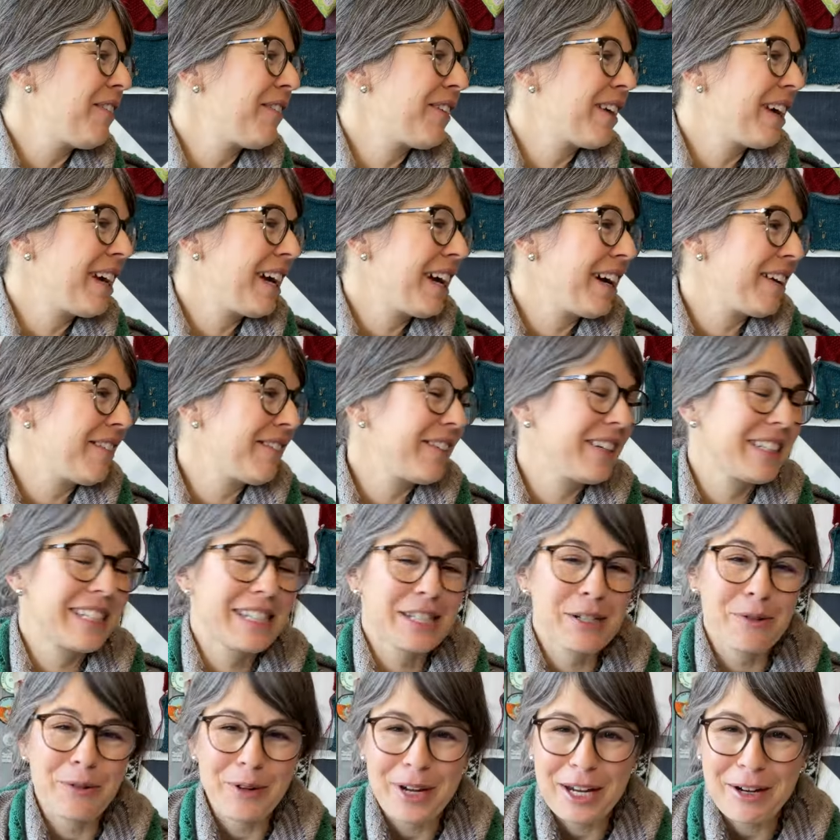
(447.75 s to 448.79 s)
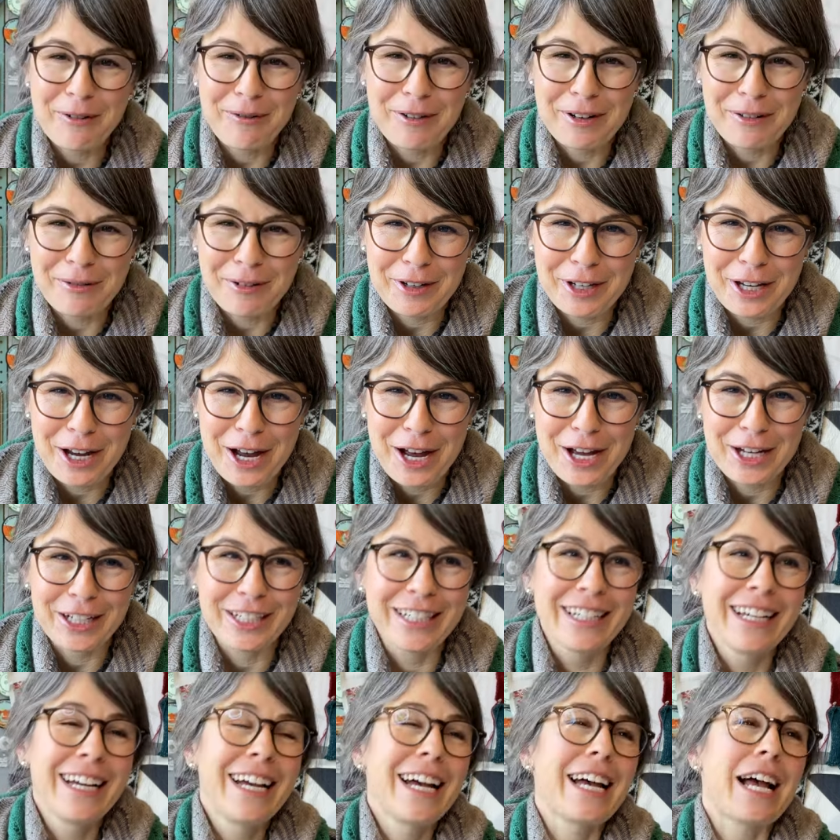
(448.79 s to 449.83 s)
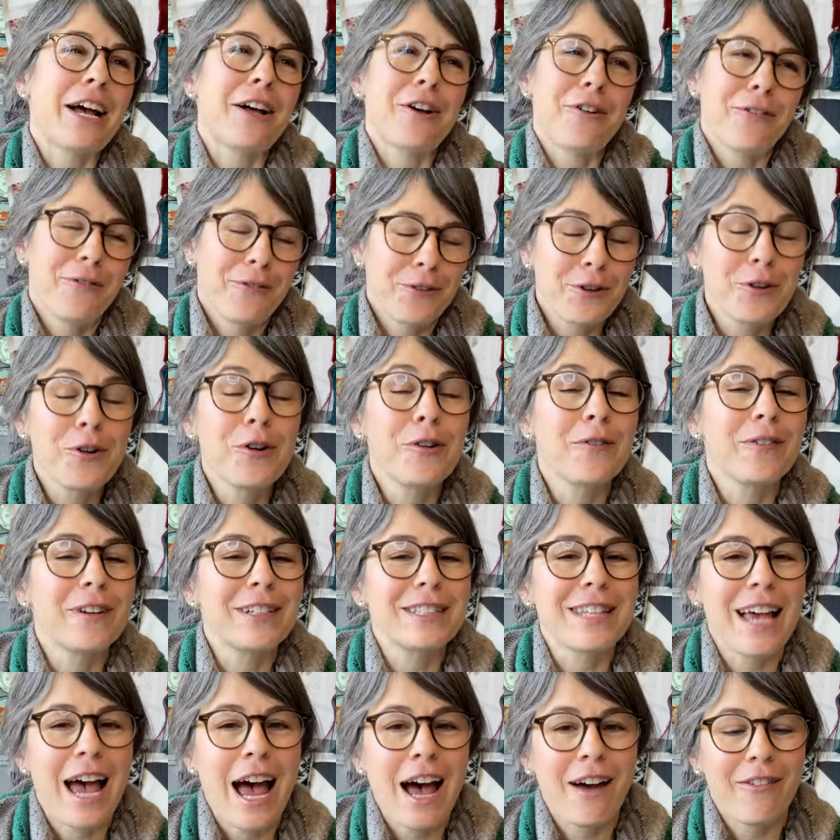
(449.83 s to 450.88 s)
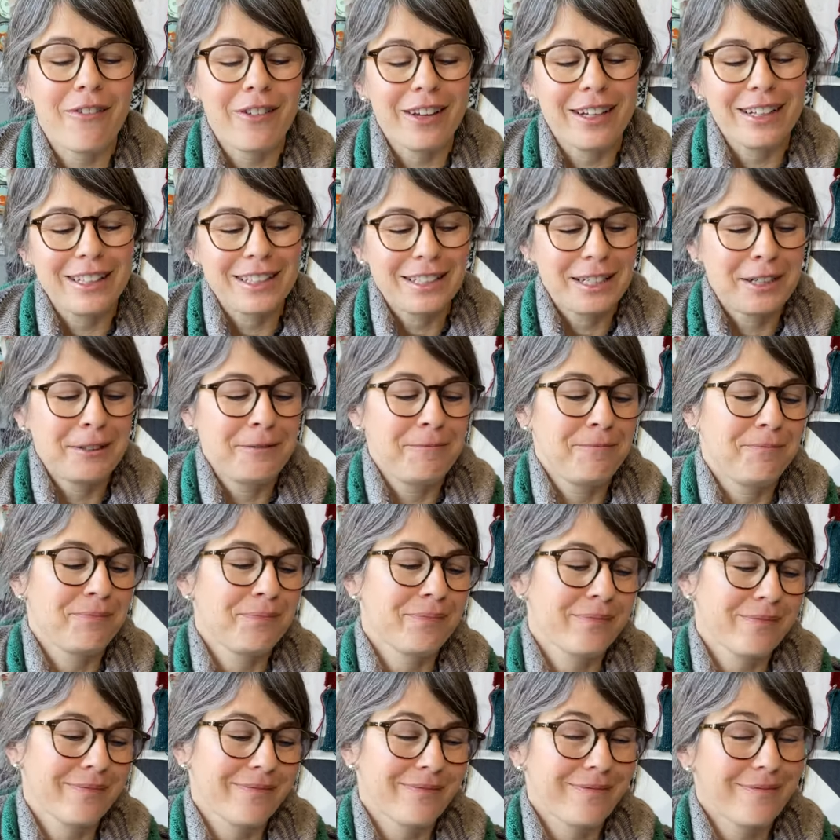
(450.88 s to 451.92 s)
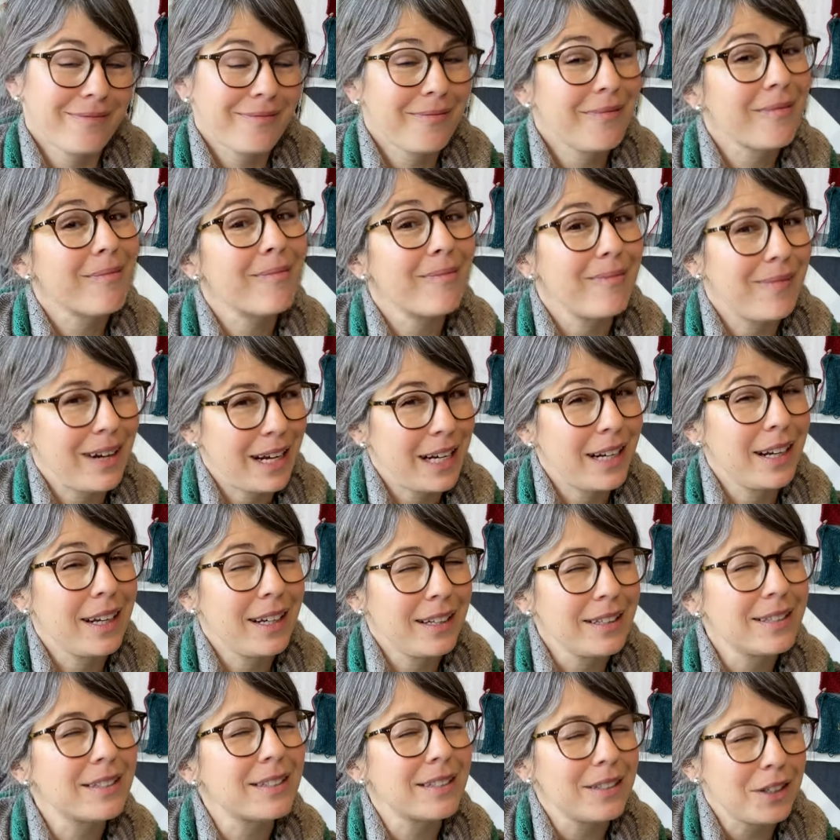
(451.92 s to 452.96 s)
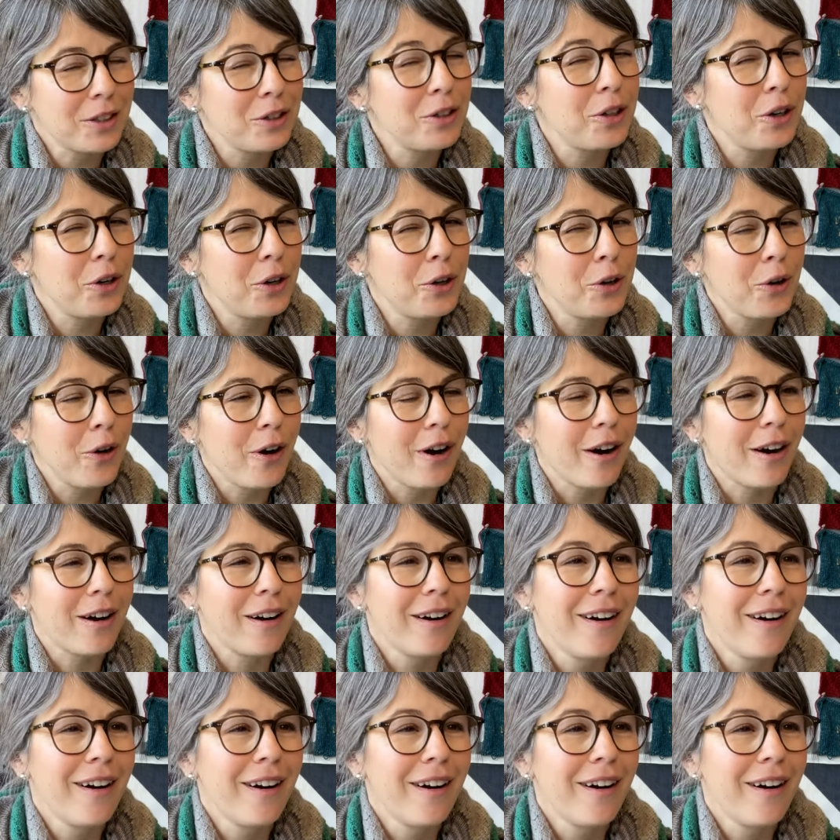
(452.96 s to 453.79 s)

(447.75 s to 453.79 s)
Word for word: we, we squeak when we yawn. A few of us have it. My niece, you know who you are.